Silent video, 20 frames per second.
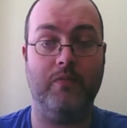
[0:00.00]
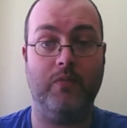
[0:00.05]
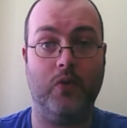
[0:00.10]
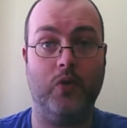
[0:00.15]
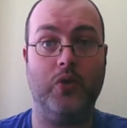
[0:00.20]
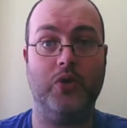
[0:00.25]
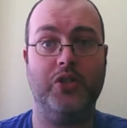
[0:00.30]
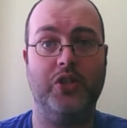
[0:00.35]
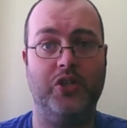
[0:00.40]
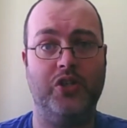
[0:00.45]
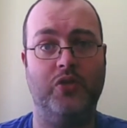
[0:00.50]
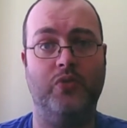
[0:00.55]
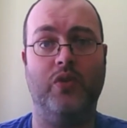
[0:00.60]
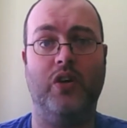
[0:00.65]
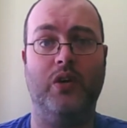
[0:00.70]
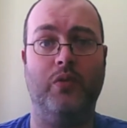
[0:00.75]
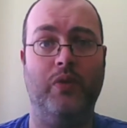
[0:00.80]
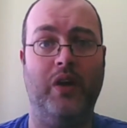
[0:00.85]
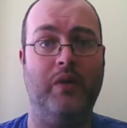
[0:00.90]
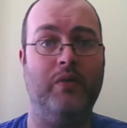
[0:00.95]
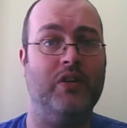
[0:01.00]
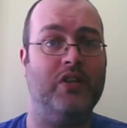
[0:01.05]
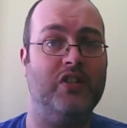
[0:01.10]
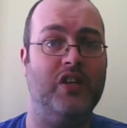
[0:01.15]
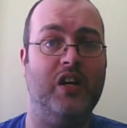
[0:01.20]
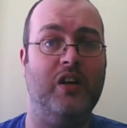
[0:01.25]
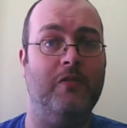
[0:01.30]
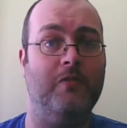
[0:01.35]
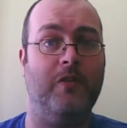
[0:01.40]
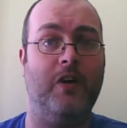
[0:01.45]
Of course you should run away when
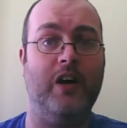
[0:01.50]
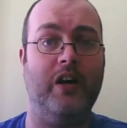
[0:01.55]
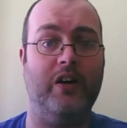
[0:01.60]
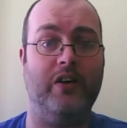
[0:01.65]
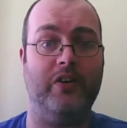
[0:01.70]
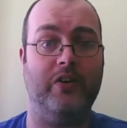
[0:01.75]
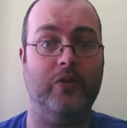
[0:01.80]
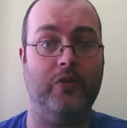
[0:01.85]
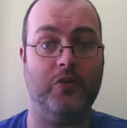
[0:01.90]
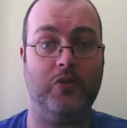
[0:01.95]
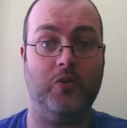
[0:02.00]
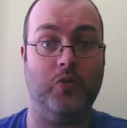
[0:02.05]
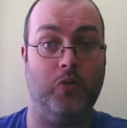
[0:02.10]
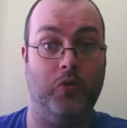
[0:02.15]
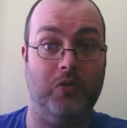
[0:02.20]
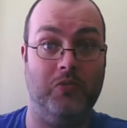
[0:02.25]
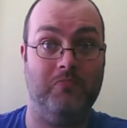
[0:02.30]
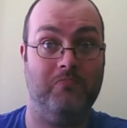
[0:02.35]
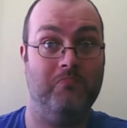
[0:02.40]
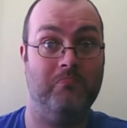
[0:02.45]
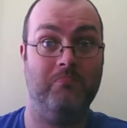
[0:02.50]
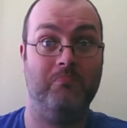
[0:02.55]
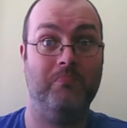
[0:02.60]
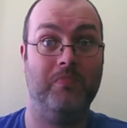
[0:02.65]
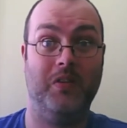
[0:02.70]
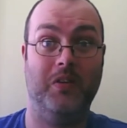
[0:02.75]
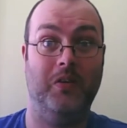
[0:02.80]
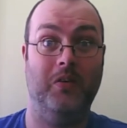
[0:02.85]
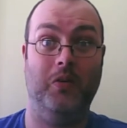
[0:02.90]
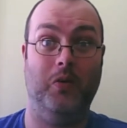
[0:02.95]
there's any fire, you know, don't,
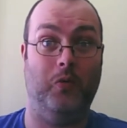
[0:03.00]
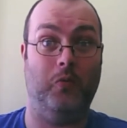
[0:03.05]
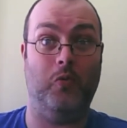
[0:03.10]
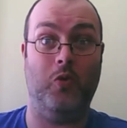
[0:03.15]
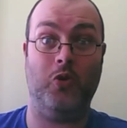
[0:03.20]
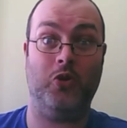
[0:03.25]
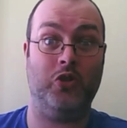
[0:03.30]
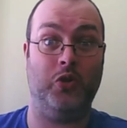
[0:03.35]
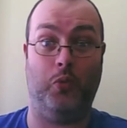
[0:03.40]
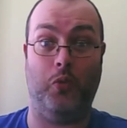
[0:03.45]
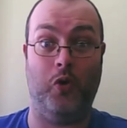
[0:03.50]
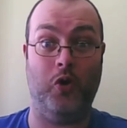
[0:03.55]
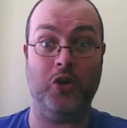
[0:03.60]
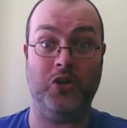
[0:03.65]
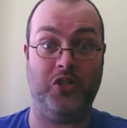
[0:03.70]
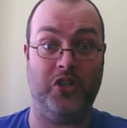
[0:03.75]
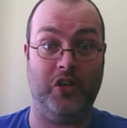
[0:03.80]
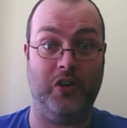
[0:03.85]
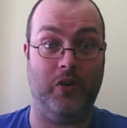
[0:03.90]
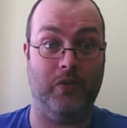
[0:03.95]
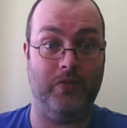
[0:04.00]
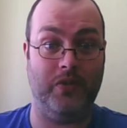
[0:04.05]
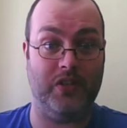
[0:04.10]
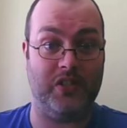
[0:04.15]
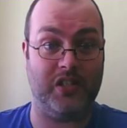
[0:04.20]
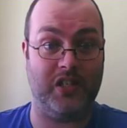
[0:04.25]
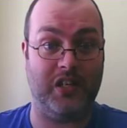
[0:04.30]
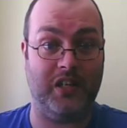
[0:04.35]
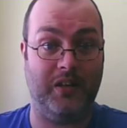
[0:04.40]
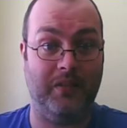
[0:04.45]
you know, walk towards it,
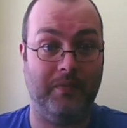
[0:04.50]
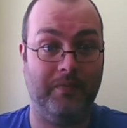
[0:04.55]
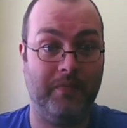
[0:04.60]
obviously.